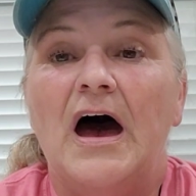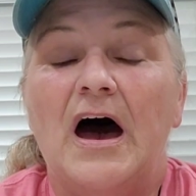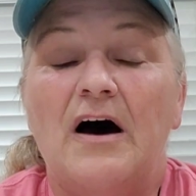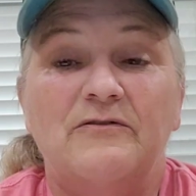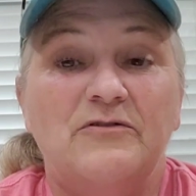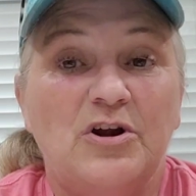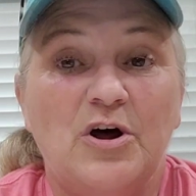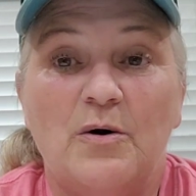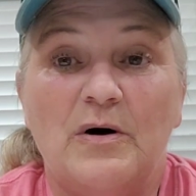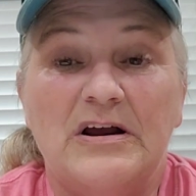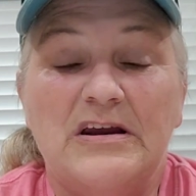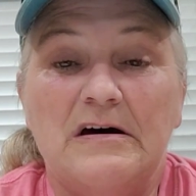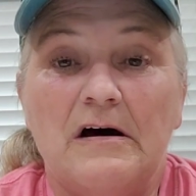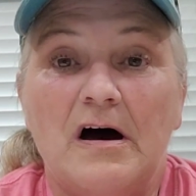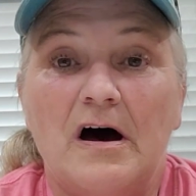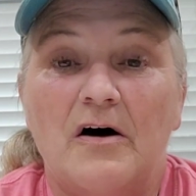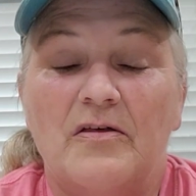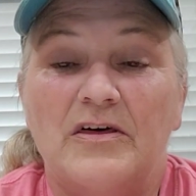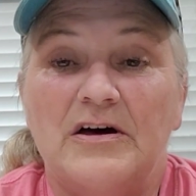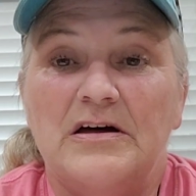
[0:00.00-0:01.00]
Have no
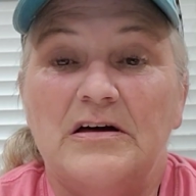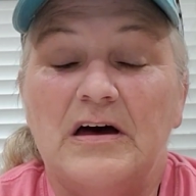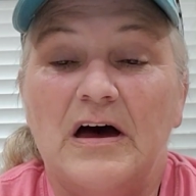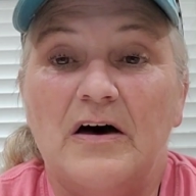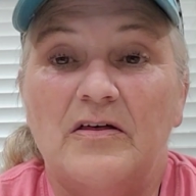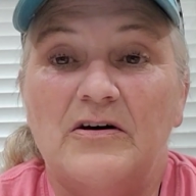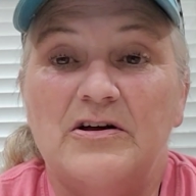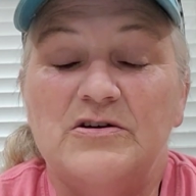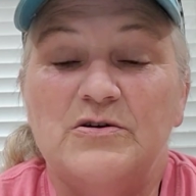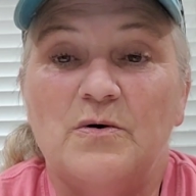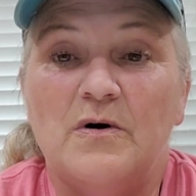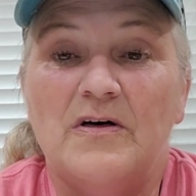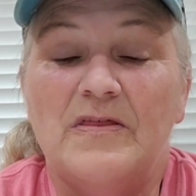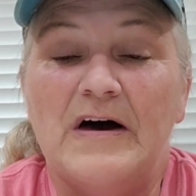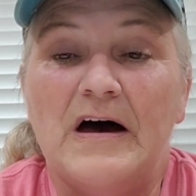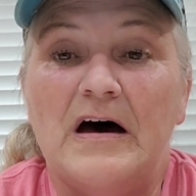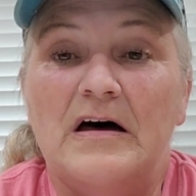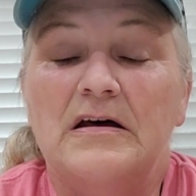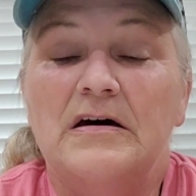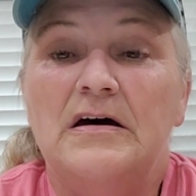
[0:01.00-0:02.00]
idea how they how they do all
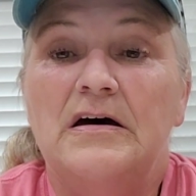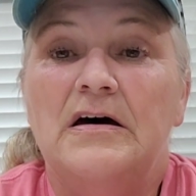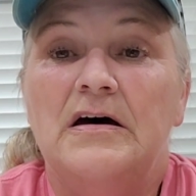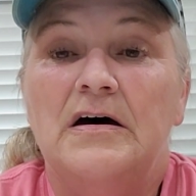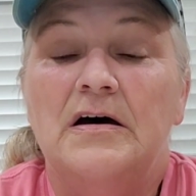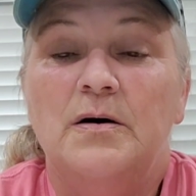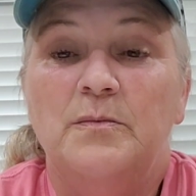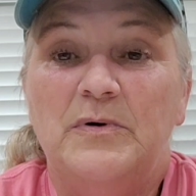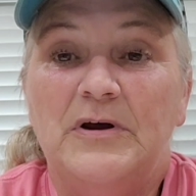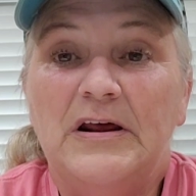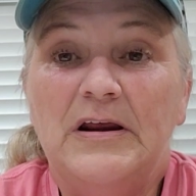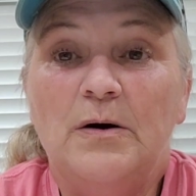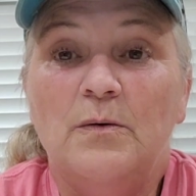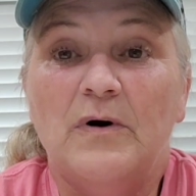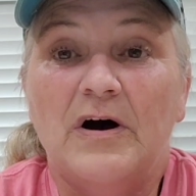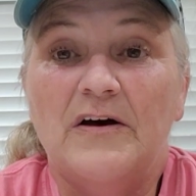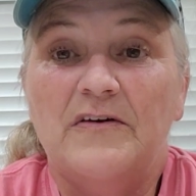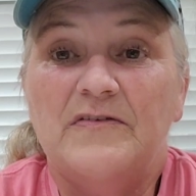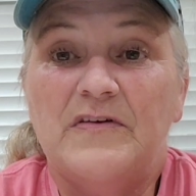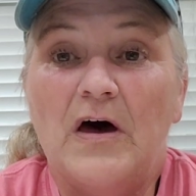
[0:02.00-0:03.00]
that. But
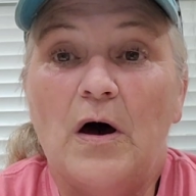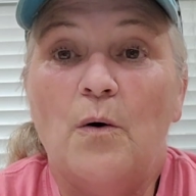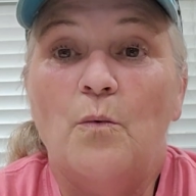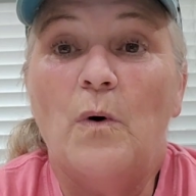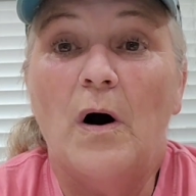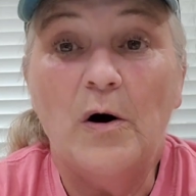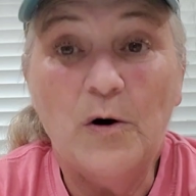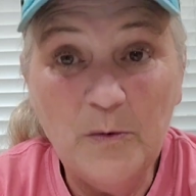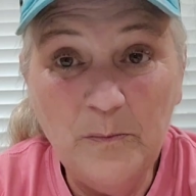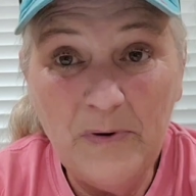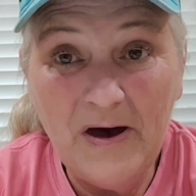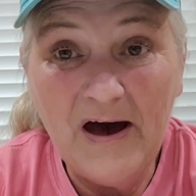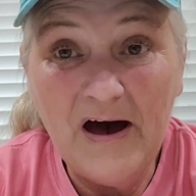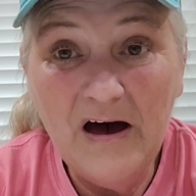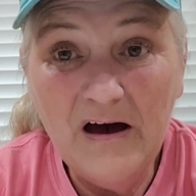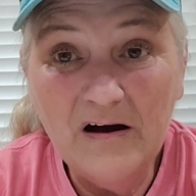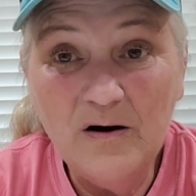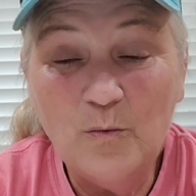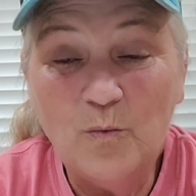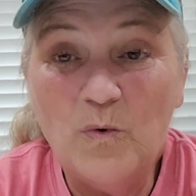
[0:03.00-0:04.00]
anyway, so welcome
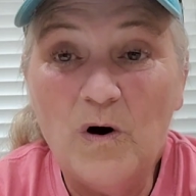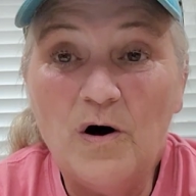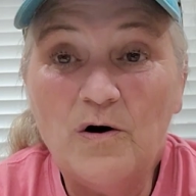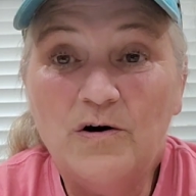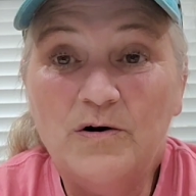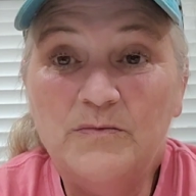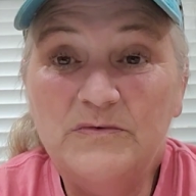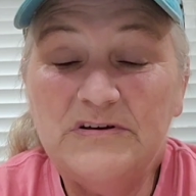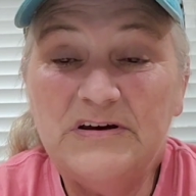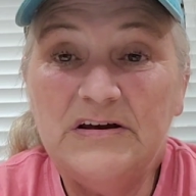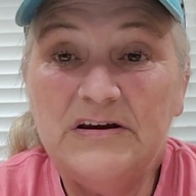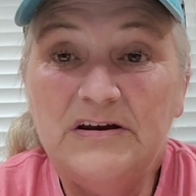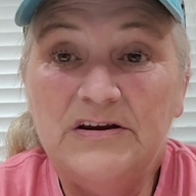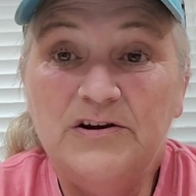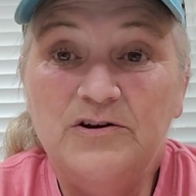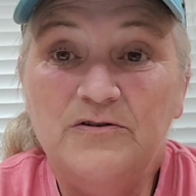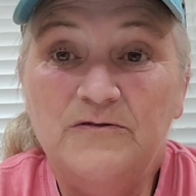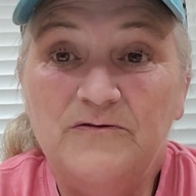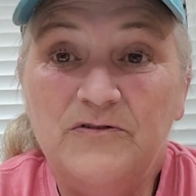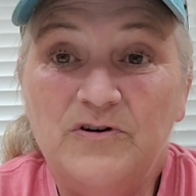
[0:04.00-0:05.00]
back. Welcome to any
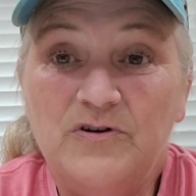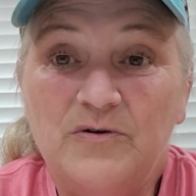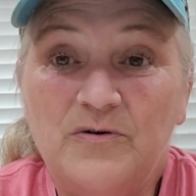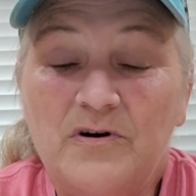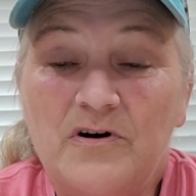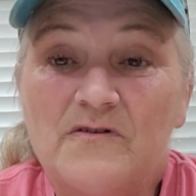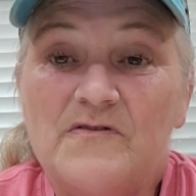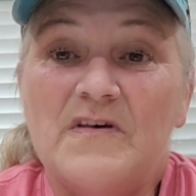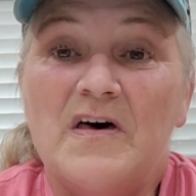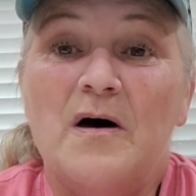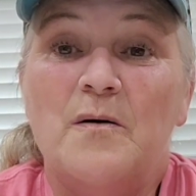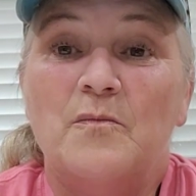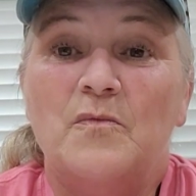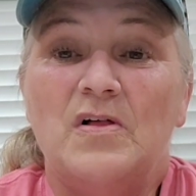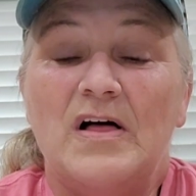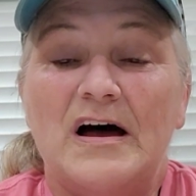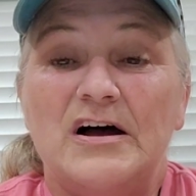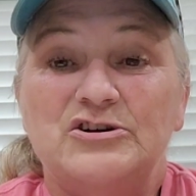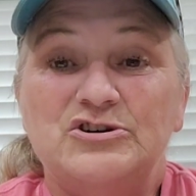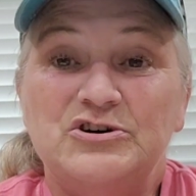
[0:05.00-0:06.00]
new viewers. I'm
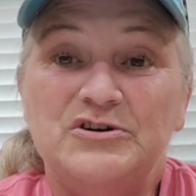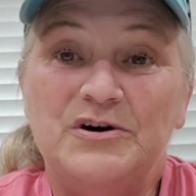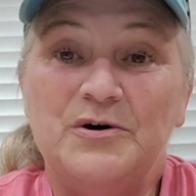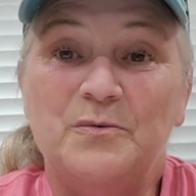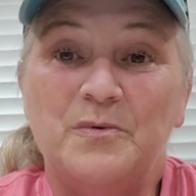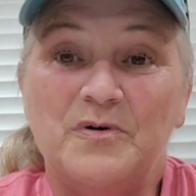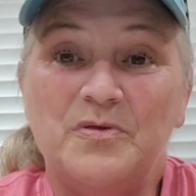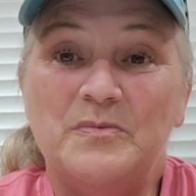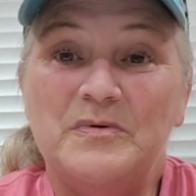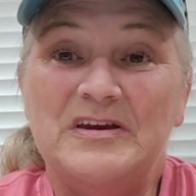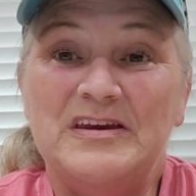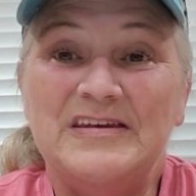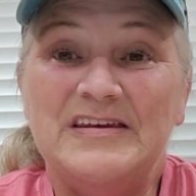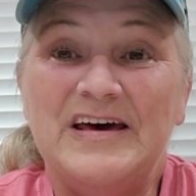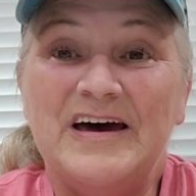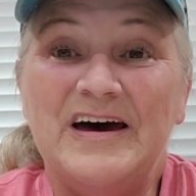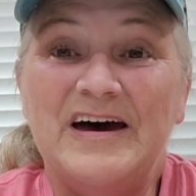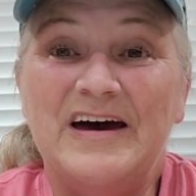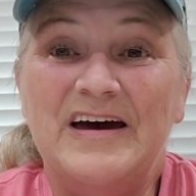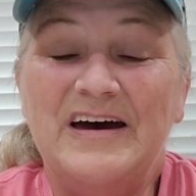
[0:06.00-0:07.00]
glad you're here with me
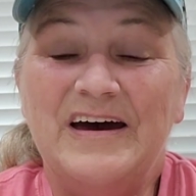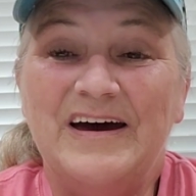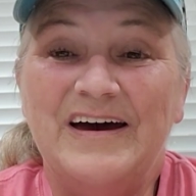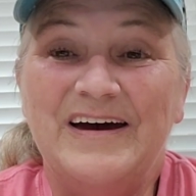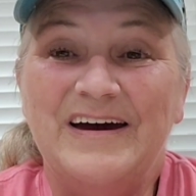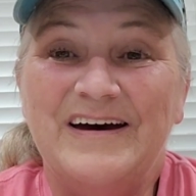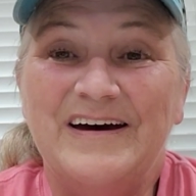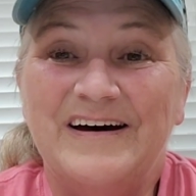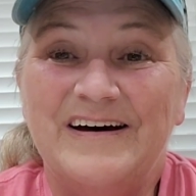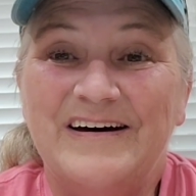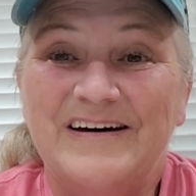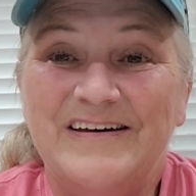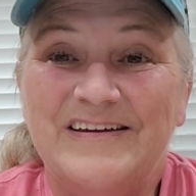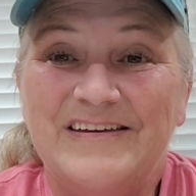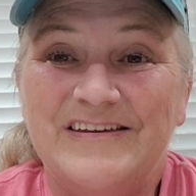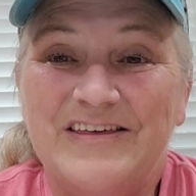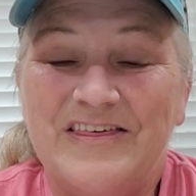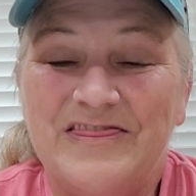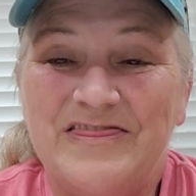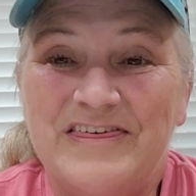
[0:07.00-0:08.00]
today.
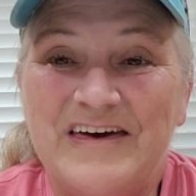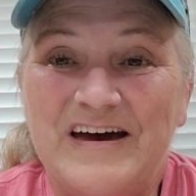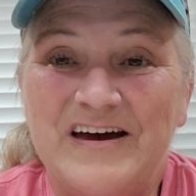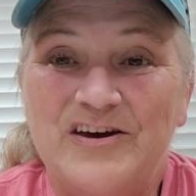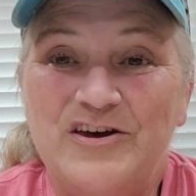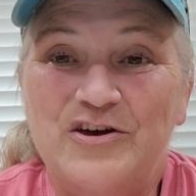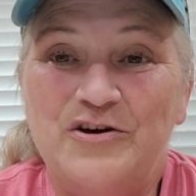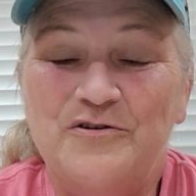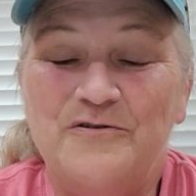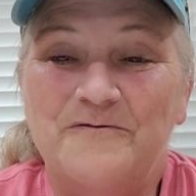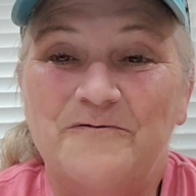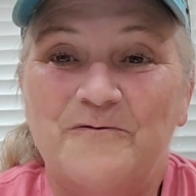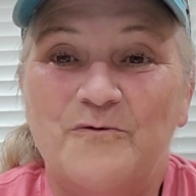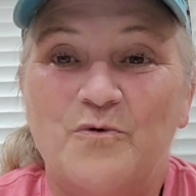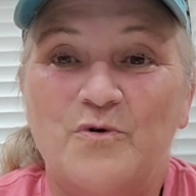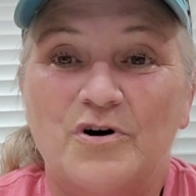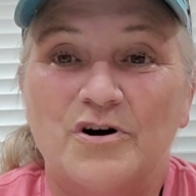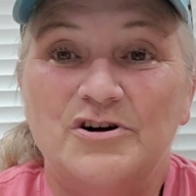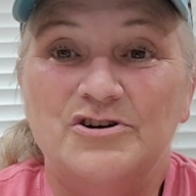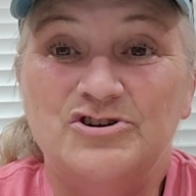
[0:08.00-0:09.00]
And thank you
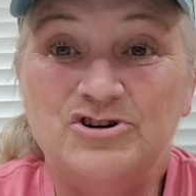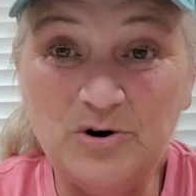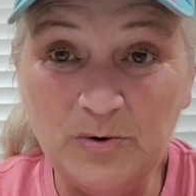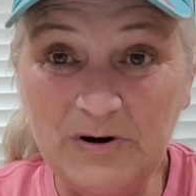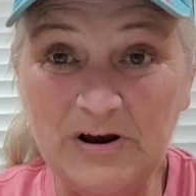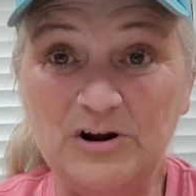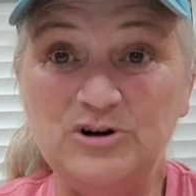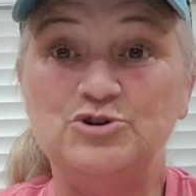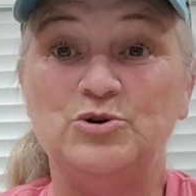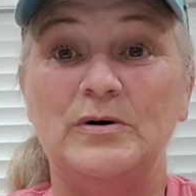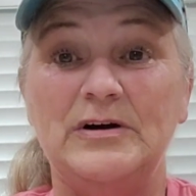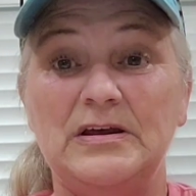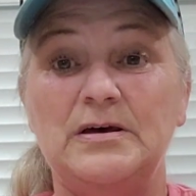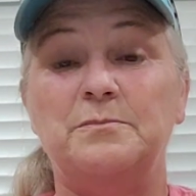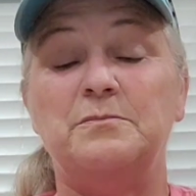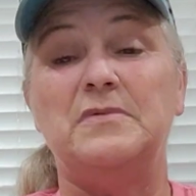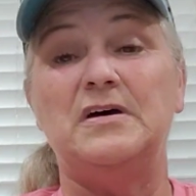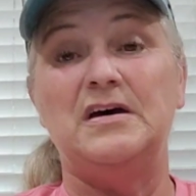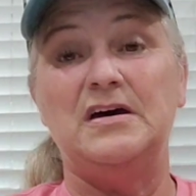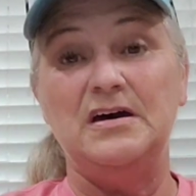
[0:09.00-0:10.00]
for jo
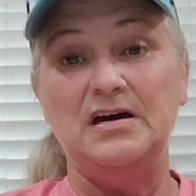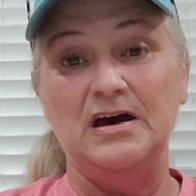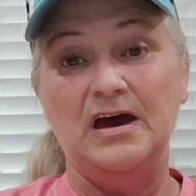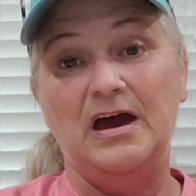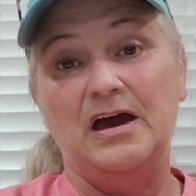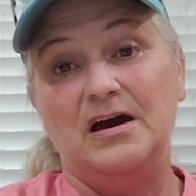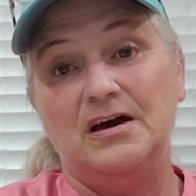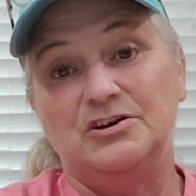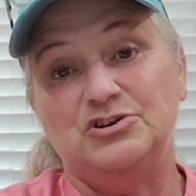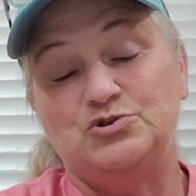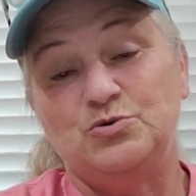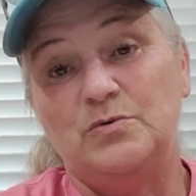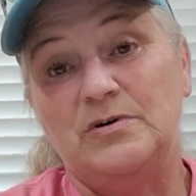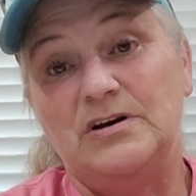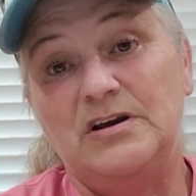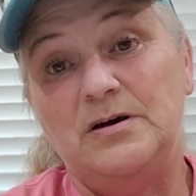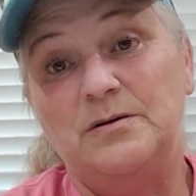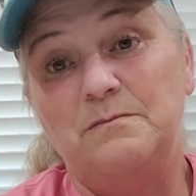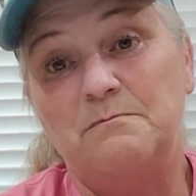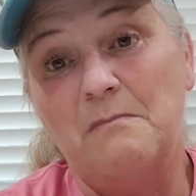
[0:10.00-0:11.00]
joining me and
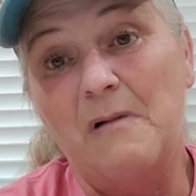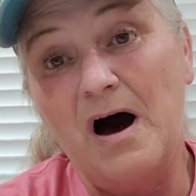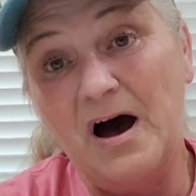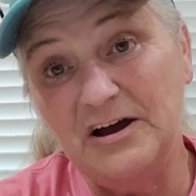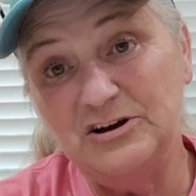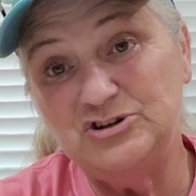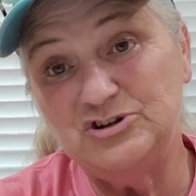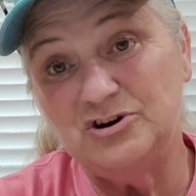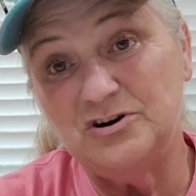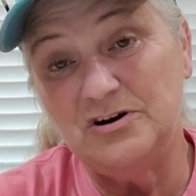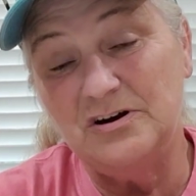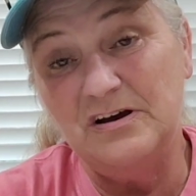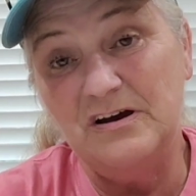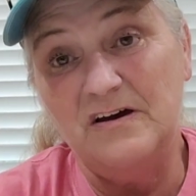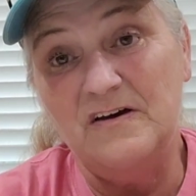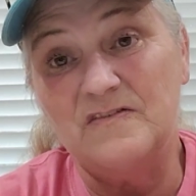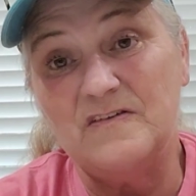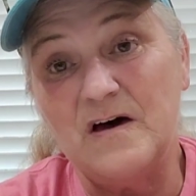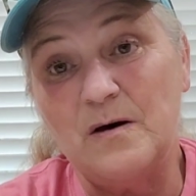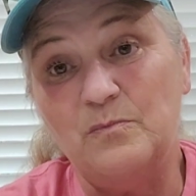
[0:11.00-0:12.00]
joining my
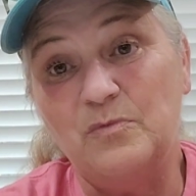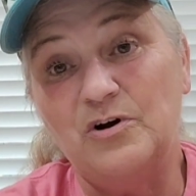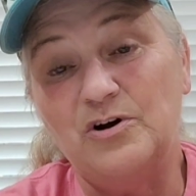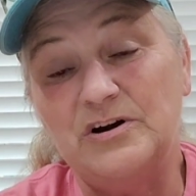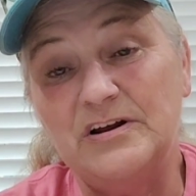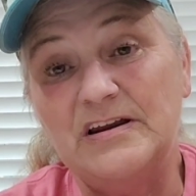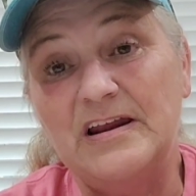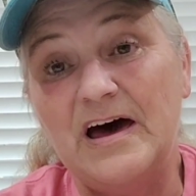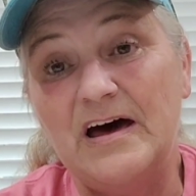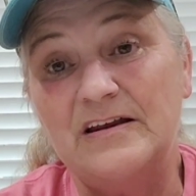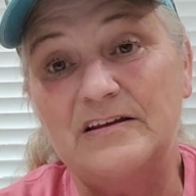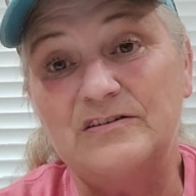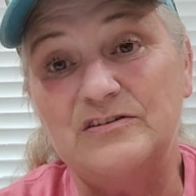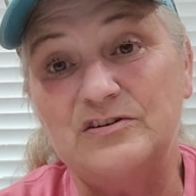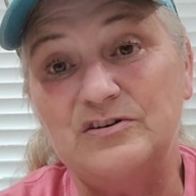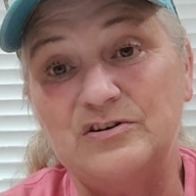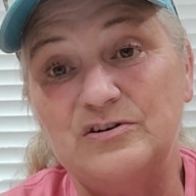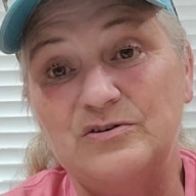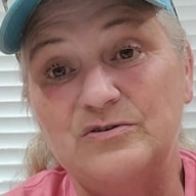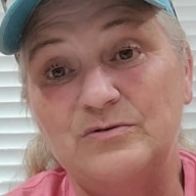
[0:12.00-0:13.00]
journey as I'm learning how to
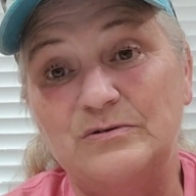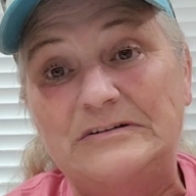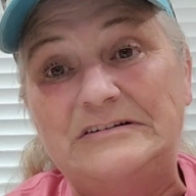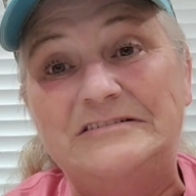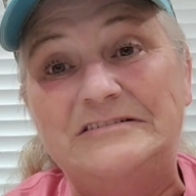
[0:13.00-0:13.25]
do